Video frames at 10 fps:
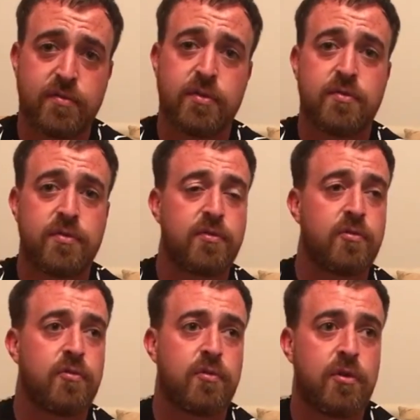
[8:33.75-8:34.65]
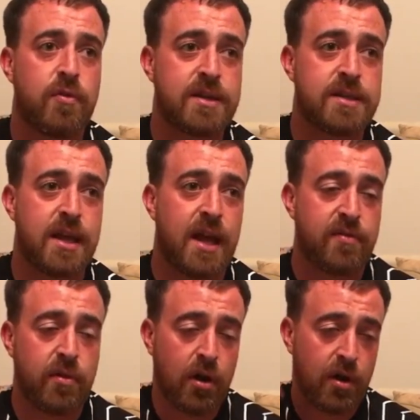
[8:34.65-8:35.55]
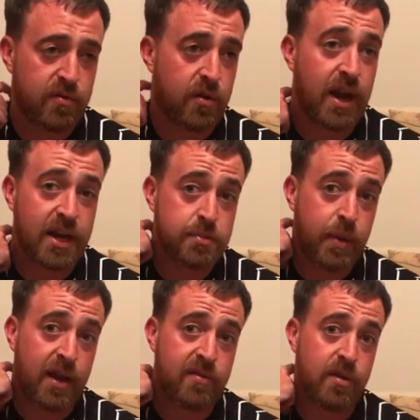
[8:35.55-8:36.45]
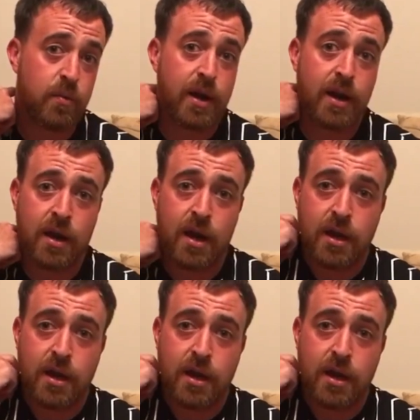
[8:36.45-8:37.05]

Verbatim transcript: for the, for, for the rest of the half for a lot for a large spell of it where they